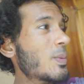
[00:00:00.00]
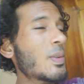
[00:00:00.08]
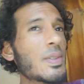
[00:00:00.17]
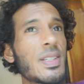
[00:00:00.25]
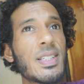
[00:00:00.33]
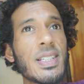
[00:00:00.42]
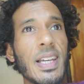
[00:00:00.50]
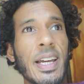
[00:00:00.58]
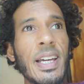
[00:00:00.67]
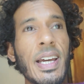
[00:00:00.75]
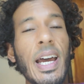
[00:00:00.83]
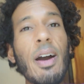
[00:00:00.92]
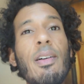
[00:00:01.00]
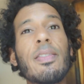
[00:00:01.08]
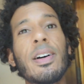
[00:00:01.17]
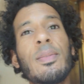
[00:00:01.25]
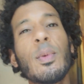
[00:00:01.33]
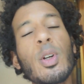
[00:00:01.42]
the water today.
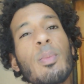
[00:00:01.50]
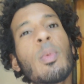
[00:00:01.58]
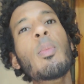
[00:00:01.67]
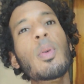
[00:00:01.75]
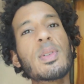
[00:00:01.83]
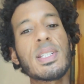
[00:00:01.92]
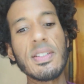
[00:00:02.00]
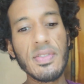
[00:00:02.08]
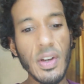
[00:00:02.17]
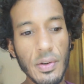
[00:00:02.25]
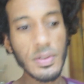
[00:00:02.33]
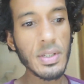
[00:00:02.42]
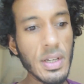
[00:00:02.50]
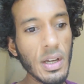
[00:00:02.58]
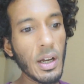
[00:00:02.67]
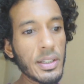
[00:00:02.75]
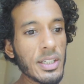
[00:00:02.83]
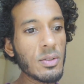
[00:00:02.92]
However, on a more positive note,
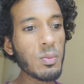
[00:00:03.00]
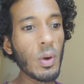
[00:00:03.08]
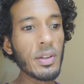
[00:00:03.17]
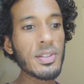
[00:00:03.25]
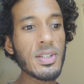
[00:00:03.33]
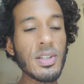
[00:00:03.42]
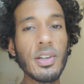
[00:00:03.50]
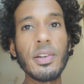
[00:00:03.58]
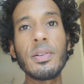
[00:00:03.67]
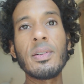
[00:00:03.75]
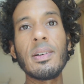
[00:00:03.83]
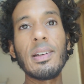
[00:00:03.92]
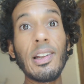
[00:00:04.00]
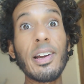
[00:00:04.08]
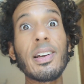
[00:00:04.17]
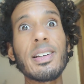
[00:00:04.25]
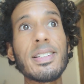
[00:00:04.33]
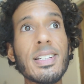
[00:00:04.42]
I did want to,
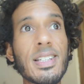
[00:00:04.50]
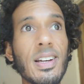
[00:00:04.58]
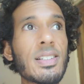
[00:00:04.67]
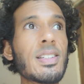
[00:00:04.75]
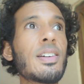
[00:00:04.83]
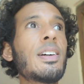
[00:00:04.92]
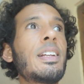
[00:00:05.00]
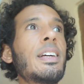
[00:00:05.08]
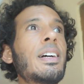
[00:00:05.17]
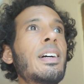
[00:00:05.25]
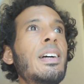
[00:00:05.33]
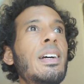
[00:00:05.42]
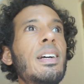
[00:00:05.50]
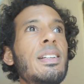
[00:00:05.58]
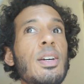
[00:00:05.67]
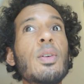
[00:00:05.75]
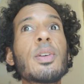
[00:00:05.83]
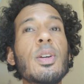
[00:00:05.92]
like I discussed earlier,
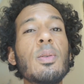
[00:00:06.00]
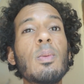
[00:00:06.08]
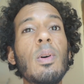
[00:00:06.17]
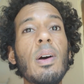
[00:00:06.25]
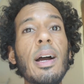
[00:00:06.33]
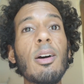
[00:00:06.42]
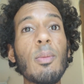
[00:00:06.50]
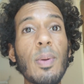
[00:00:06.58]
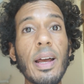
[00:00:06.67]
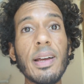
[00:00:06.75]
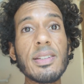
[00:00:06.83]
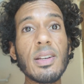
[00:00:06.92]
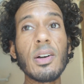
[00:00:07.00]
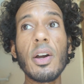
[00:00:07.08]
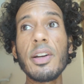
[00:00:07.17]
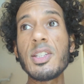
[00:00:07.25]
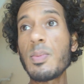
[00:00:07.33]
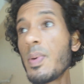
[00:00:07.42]
tell you what our plans are
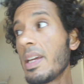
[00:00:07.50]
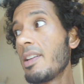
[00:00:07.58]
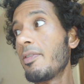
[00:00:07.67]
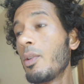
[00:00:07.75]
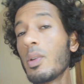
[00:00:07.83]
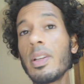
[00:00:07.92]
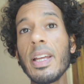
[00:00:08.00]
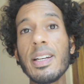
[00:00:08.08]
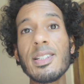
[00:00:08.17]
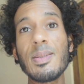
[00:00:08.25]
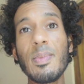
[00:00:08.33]
going to be for the next